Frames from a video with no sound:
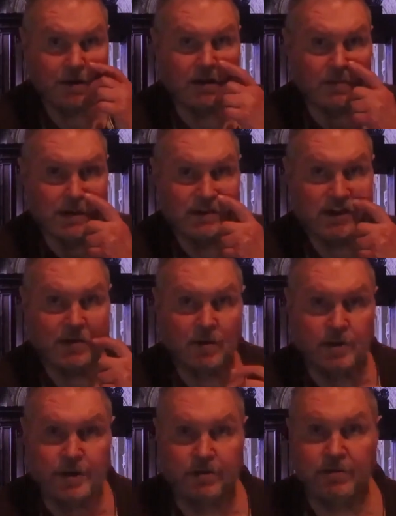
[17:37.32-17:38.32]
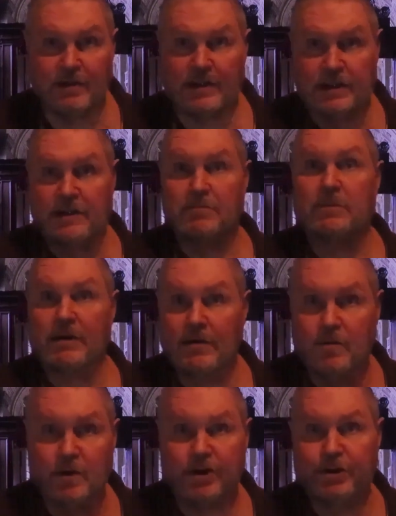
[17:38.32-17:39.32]
I told him, I said, well, you're
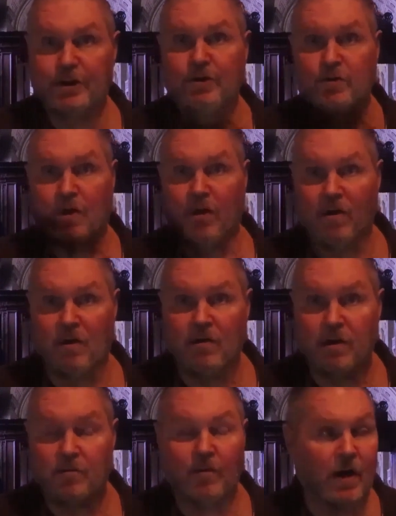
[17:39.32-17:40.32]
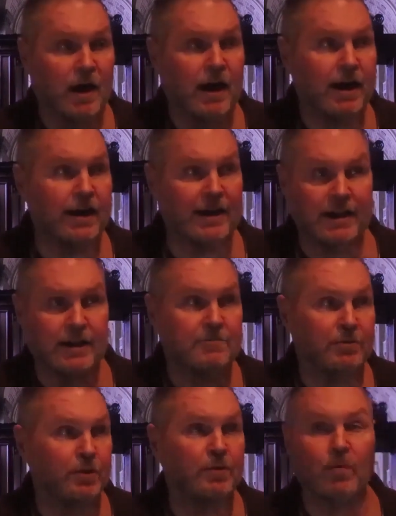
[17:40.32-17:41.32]
within me. Where you are, where I
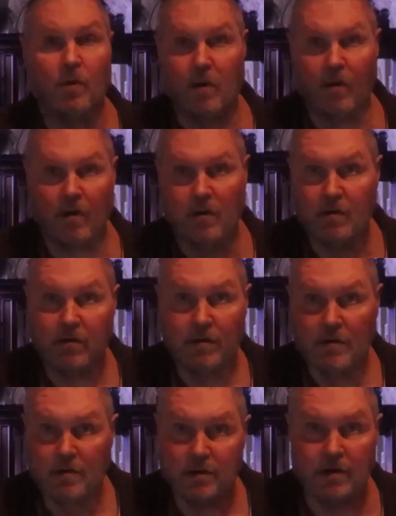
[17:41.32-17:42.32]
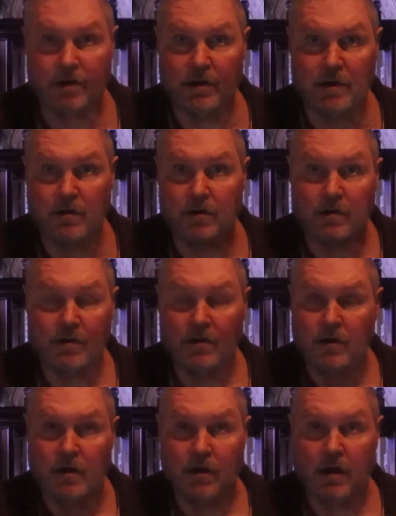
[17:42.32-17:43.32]
am, you are. You know,
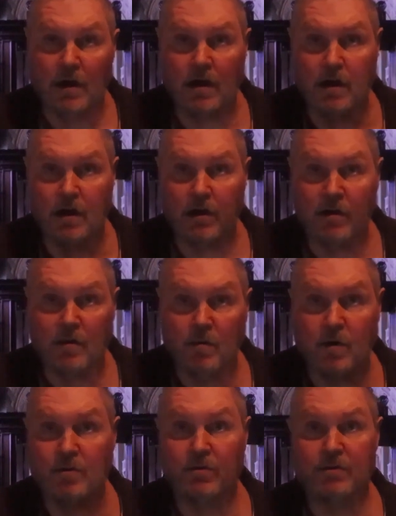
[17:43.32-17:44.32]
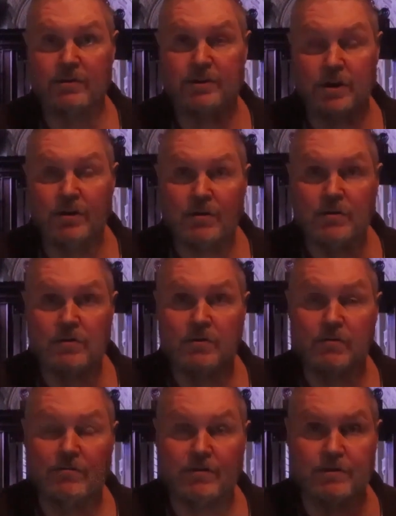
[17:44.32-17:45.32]
uh, what we'll
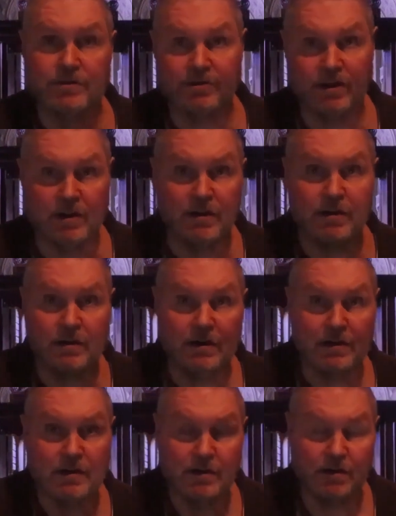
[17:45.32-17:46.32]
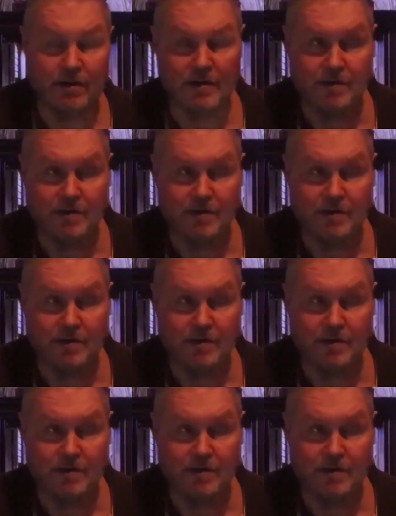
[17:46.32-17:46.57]
do for the suddenly